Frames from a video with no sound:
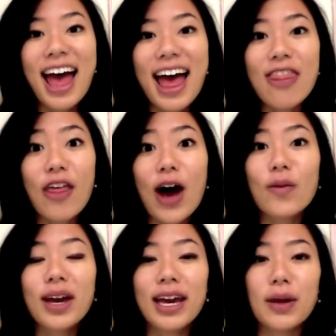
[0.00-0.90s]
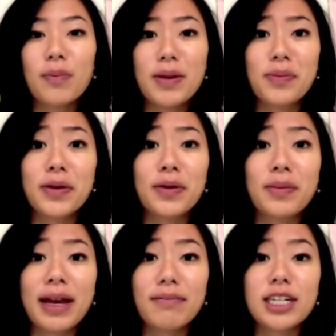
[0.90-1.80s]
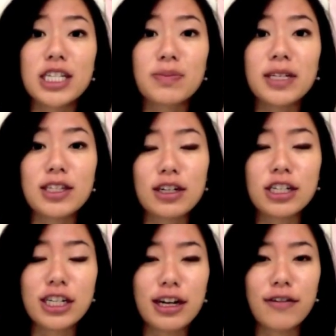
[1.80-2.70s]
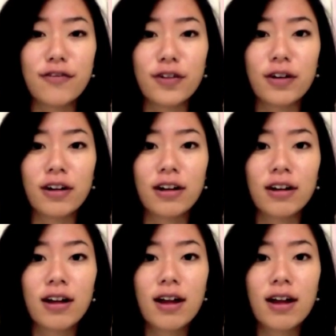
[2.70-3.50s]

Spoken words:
And that way people might just be searching for